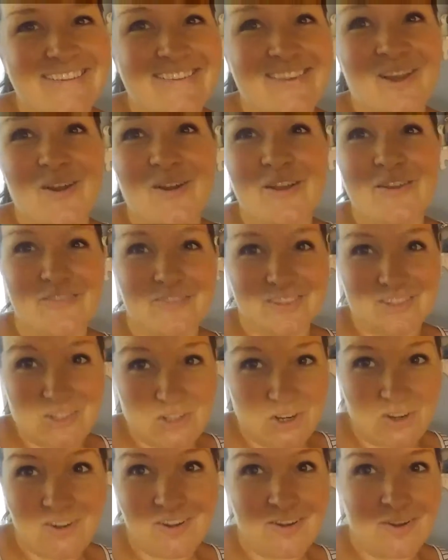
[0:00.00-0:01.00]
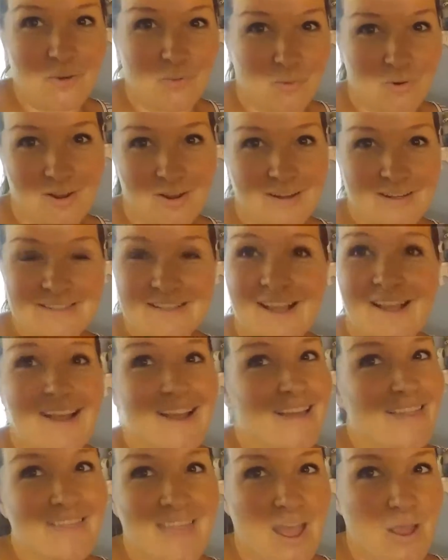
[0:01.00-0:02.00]
so if the turner works,
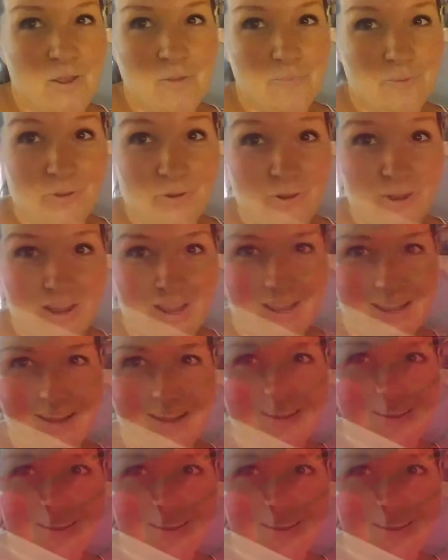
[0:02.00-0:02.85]
that would be great.